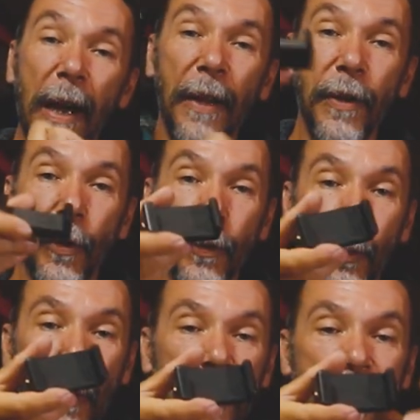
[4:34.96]
and you've got
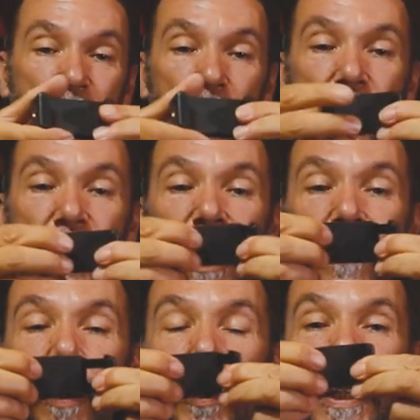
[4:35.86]
one of these little cell
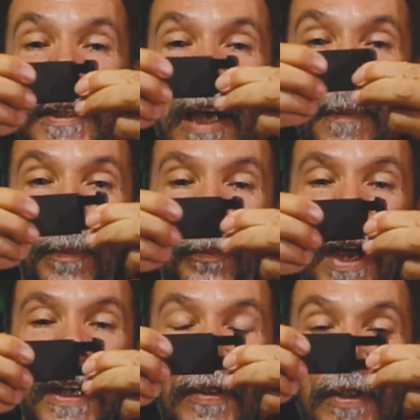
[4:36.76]
phone-y type
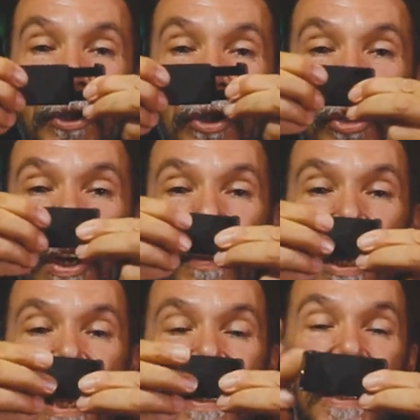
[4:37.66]
brackets that you can shove the
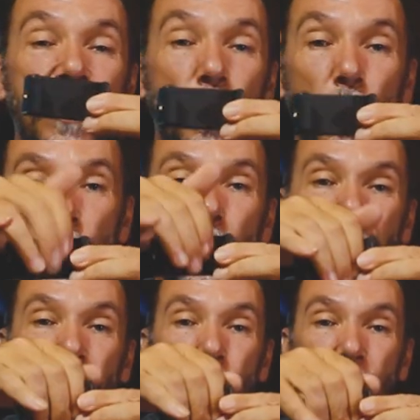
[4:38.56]
light into, or you can
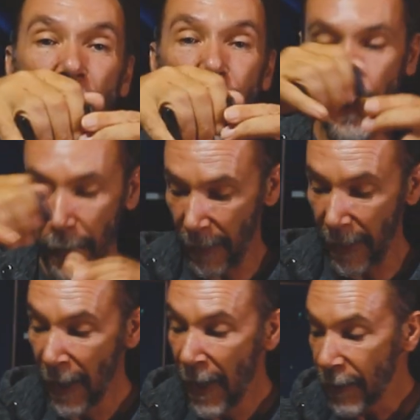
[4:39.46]
mount your cell phone in
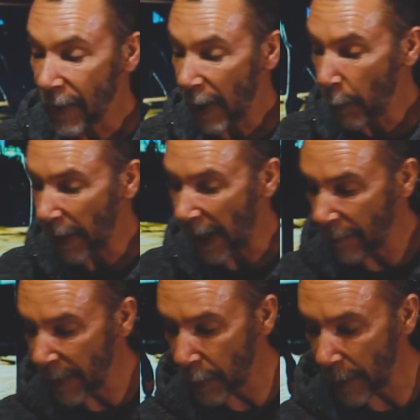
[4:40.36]
there. So kind of what
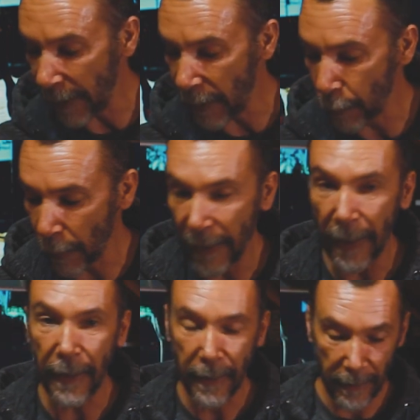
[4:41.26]
I've been doing is
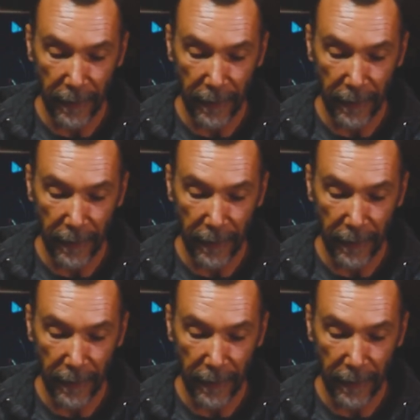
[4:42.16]
running